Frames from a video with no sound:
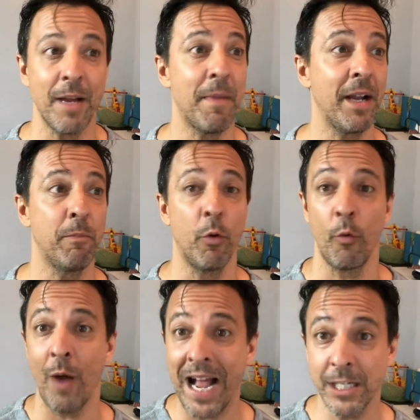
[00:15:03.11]
I might put
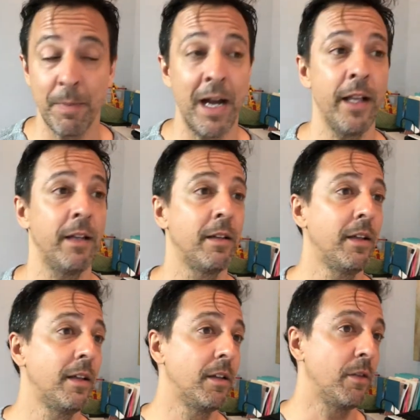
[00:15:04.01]
rasp on it,
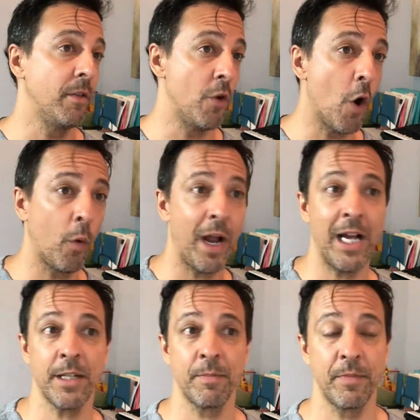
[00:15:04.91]
no
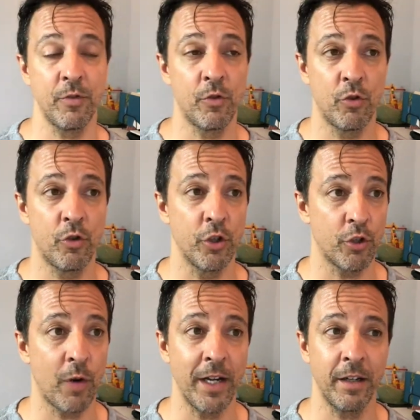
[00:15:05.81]
rasp, just
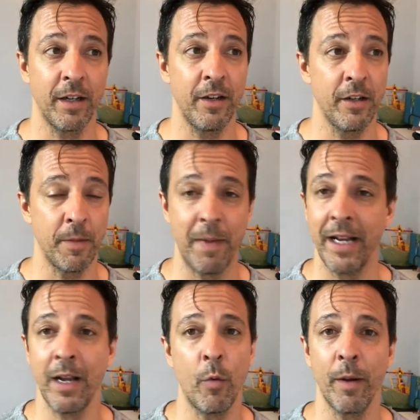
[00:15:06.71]
trying to,
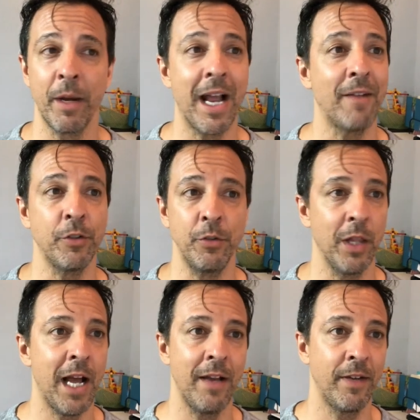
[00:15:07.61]
depending on what I'm going to have to do
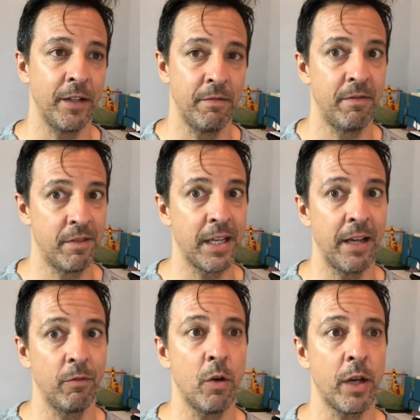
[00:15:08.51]
live, I
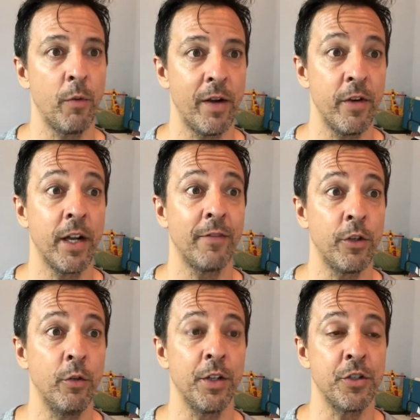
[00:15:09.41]
say, okay, whatever you're going to have
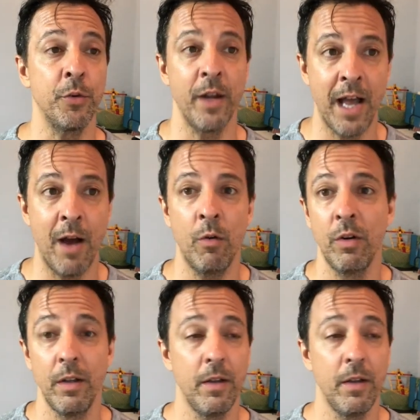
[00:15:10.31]
to do, let's do it now.